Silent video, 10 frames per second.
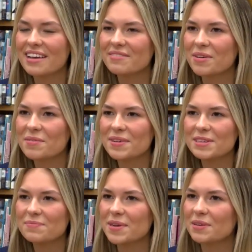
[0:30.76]
I've
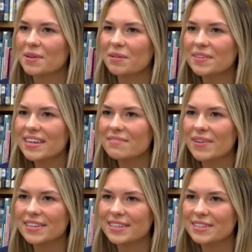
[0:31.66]
always been around it.
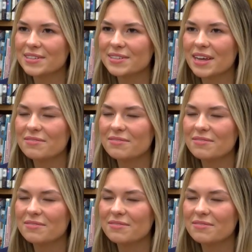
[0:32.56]
My sisters